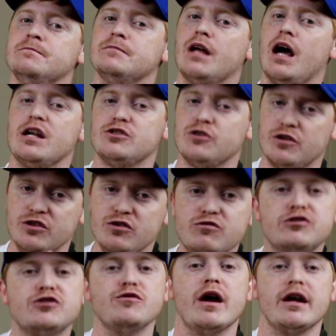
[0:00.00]
I took a new
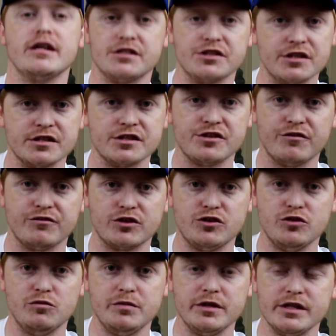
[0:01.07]
strategy this year for
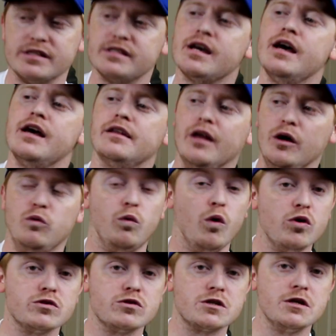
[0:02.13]
QBs. They
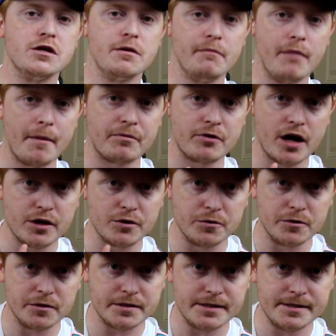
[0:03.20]
weren't my
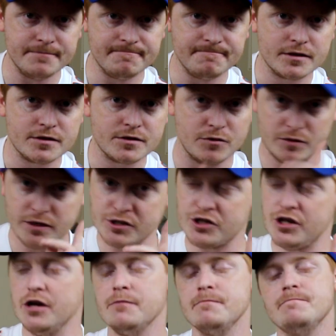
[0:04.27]
priority. So this
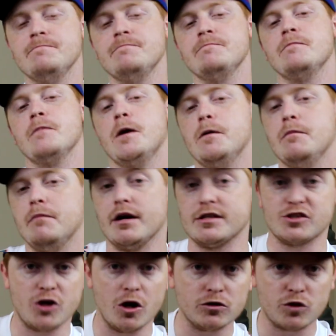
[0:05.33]
year, my
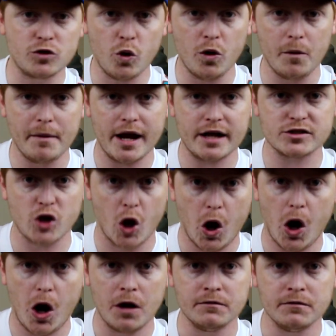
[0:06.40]
starting quarterbacks are